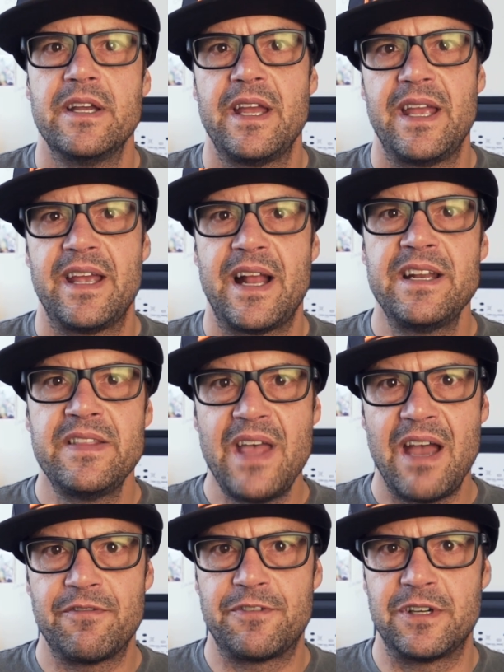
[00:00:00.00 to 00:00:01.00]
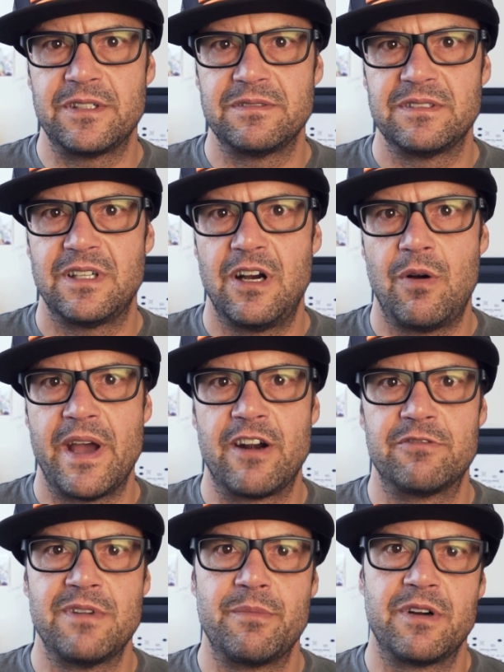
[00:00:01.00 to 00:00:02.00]
And I did that for, I
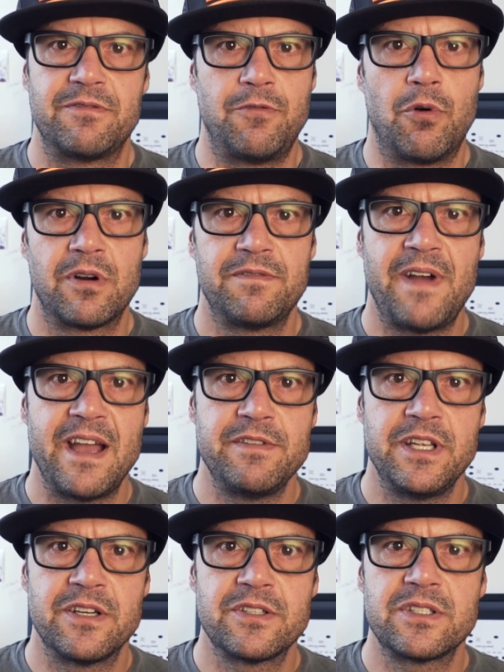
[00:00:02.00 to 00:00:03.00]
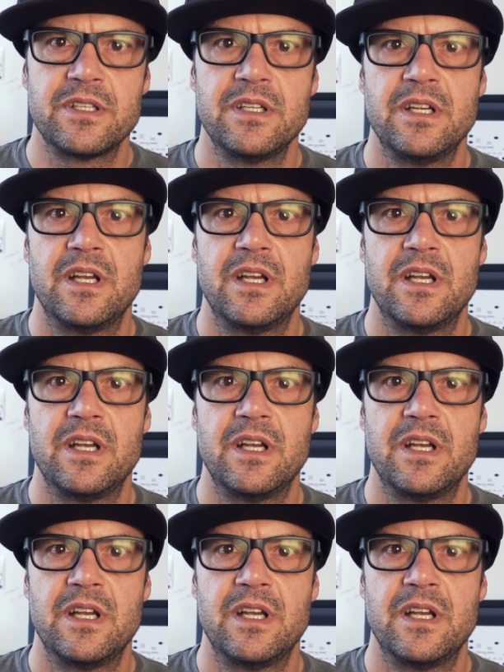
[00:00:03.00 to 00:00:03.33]
don't remember, 4 or 5 years,